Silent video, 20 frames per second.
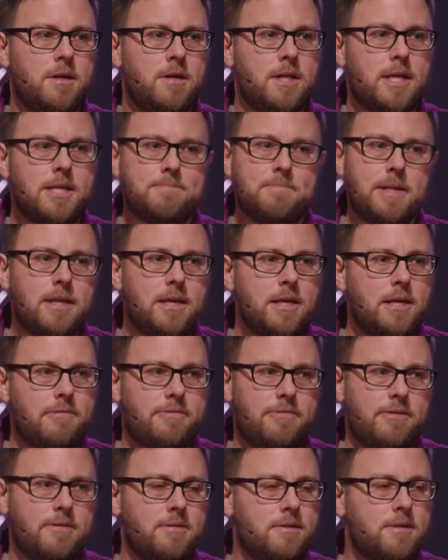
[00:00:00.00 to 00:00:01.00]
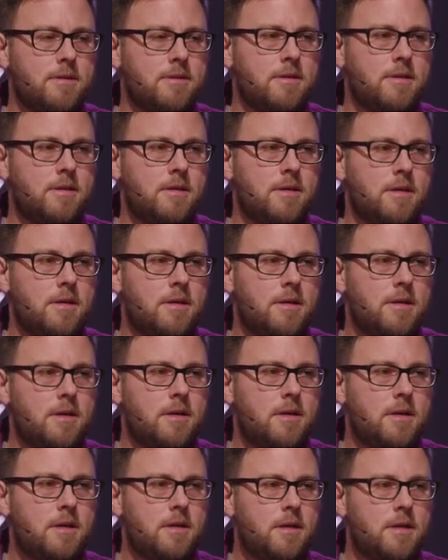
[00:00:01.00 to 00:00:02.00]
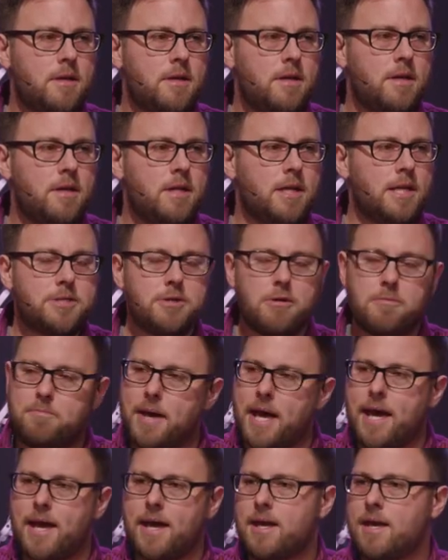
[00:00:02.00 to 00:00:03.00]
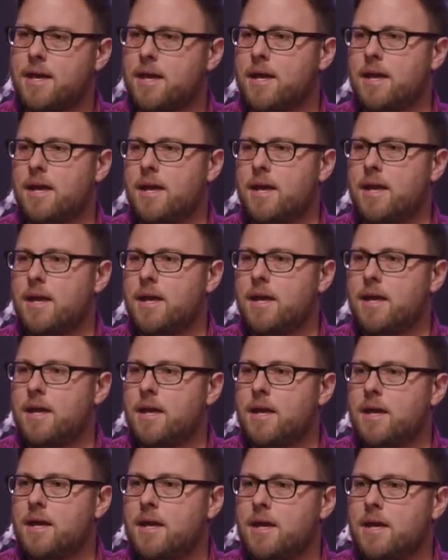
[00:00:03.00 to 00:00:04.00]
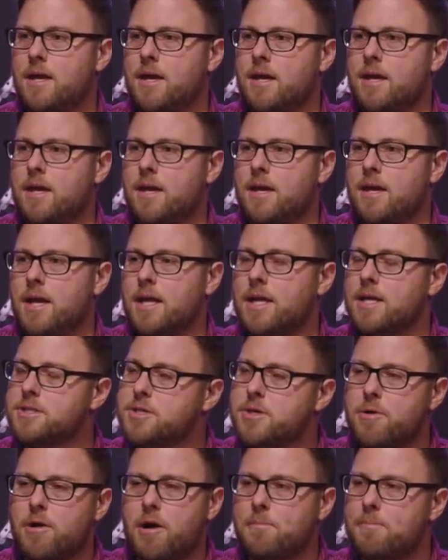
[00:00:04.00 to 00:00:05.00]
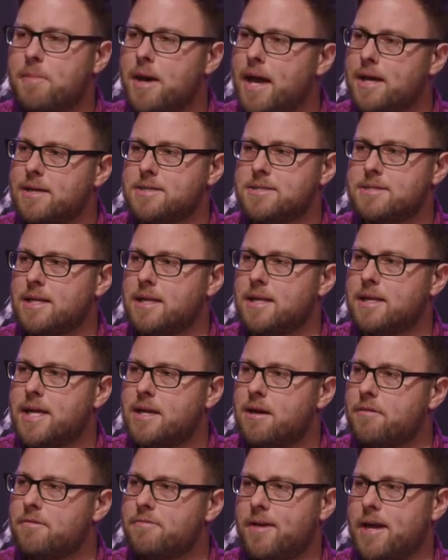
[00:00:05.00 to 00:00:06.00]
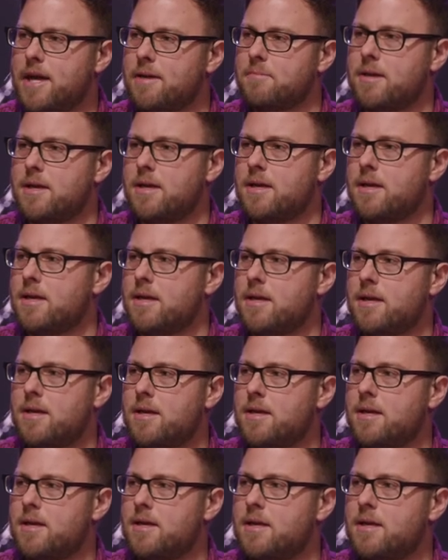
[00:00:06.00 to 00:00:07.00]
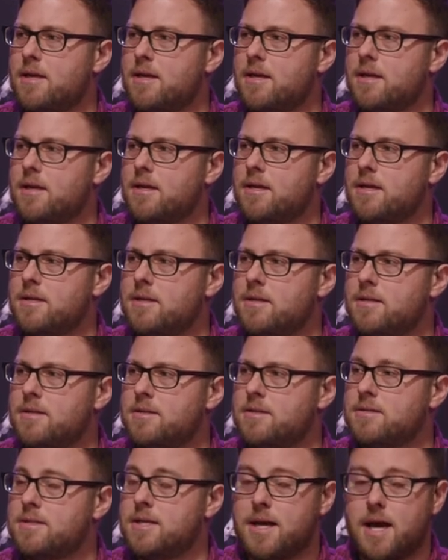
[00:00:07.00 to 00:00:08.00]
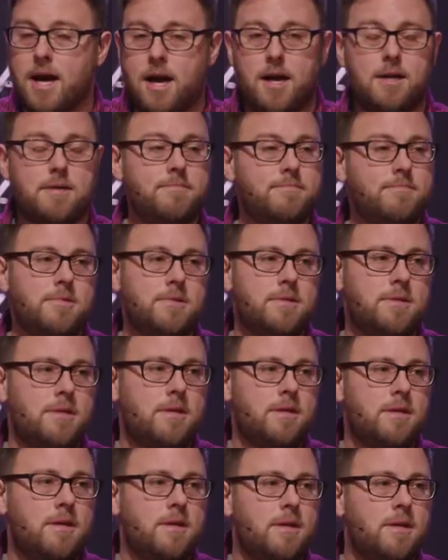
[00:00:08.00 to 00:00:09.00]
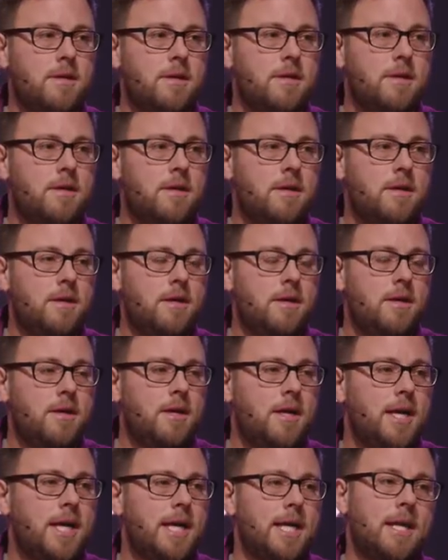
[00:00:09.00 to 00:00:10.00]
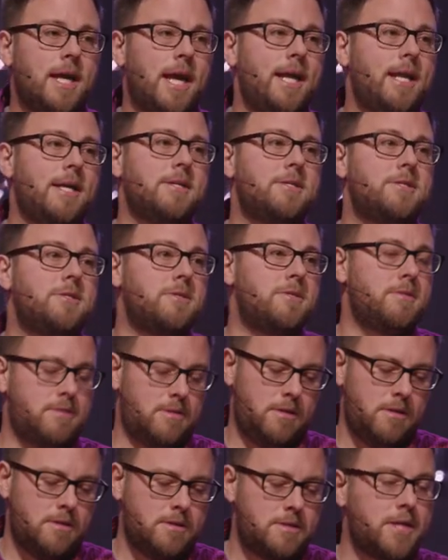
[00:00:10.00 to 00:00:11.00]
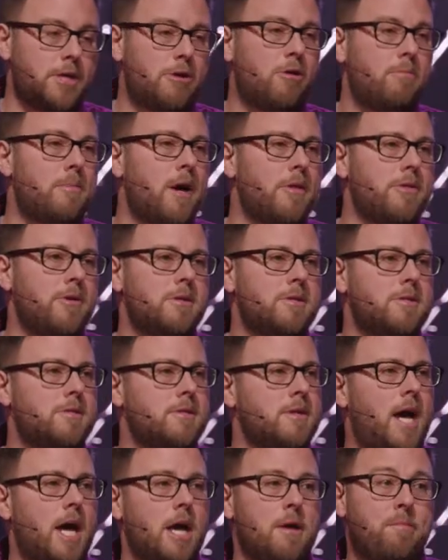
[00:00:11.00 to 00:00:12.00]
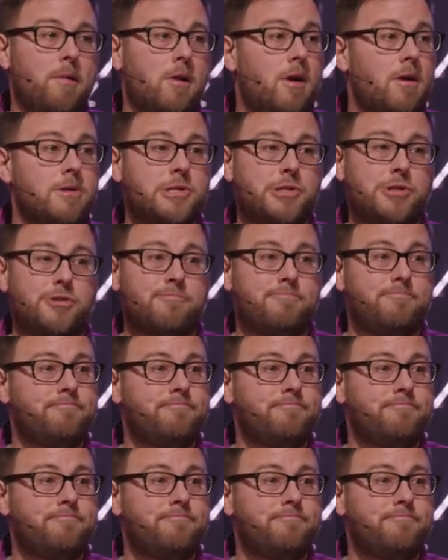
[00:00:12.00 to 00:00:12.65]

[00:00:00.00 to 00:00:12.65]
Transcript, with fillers: Let's believe. Let's obey. And let's do our best to lead our family to God. And ladies, single mothers, I applaud you.